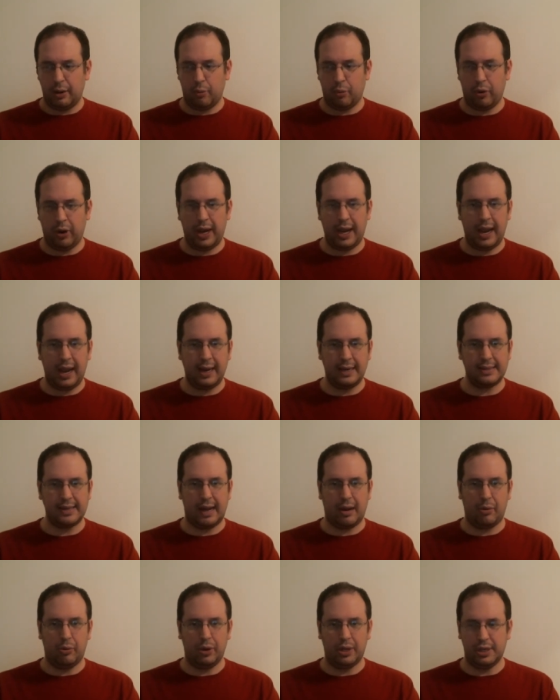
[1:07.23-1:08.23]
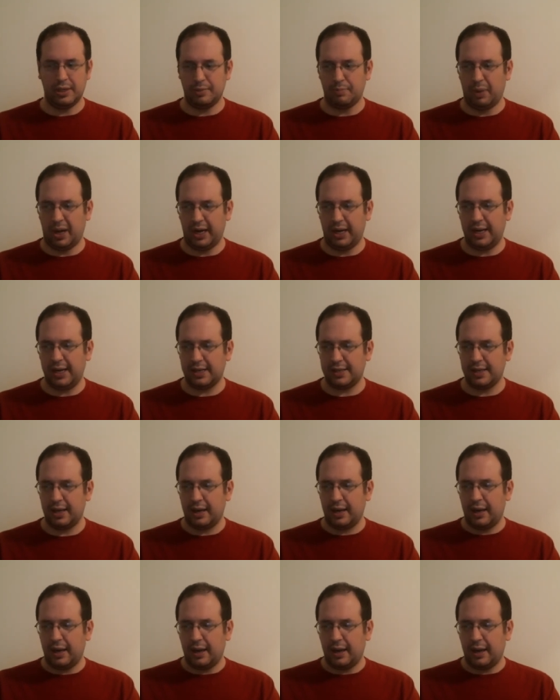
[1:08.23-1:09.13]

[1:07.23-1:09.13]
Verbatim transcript: where he hangs out with his buddies.